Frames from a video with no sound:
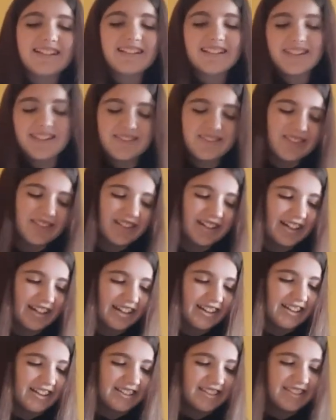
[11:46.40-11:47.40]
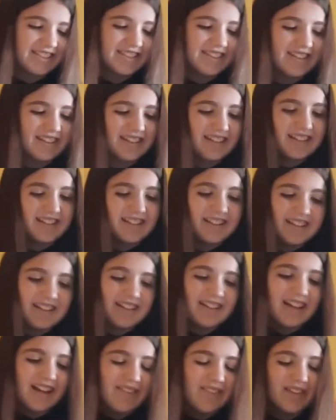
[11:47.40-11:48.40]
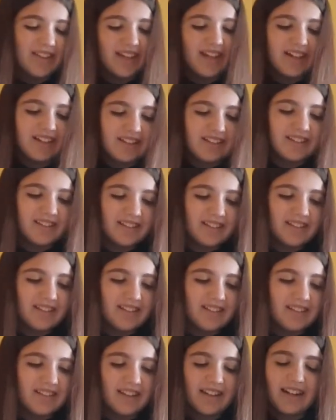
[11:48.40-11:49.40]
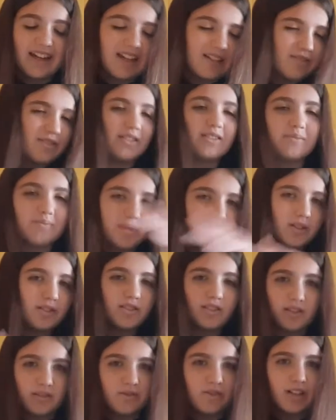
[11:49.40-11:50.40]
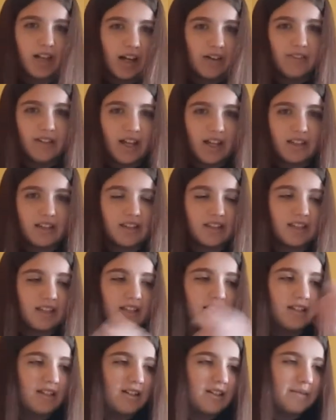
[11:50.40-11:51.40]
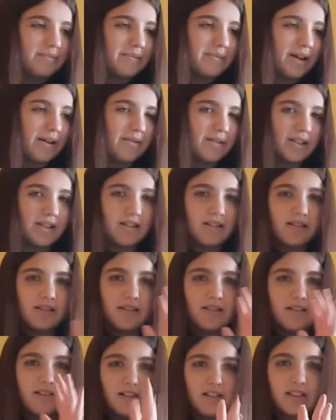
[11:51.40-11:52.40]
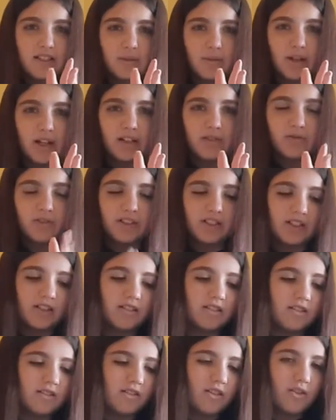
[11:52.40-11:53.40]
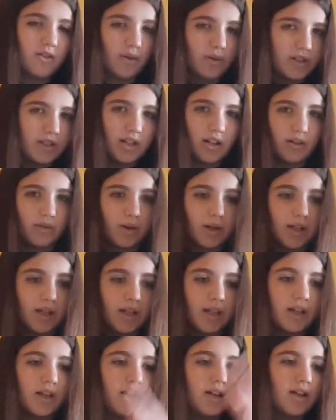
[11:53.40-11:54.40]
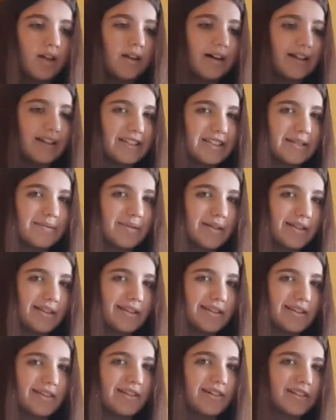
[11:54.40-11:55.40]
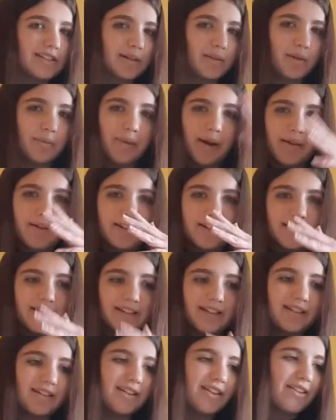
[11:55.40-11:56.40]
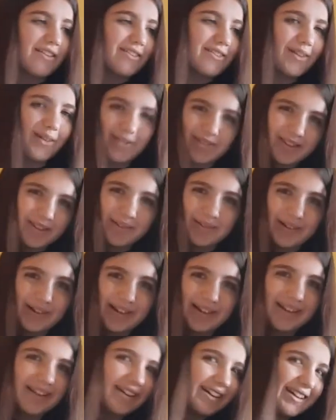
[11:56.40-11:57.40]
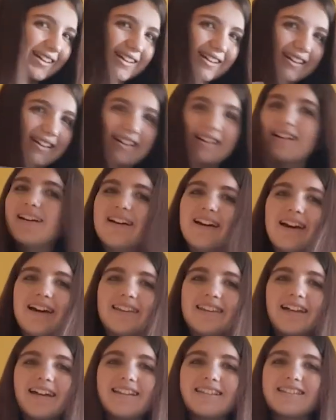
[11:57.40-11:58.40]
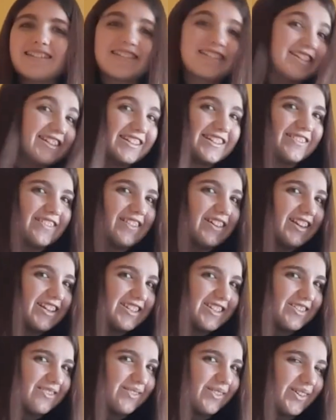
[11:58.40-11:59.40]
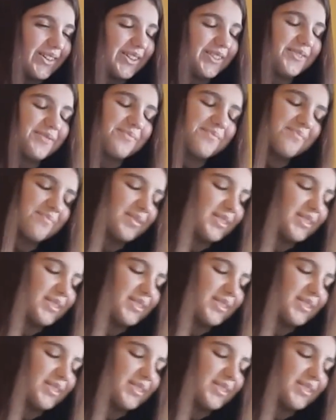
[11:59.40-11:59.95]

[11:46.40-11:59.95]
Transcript: So if you look at it, it's Henry VIII, and Edward built on what Henry VIII did. Mary looks at what Edward did, throws it away. Elizabeth looks at what Mary did, throws it away. And that's Tudor religion for you. But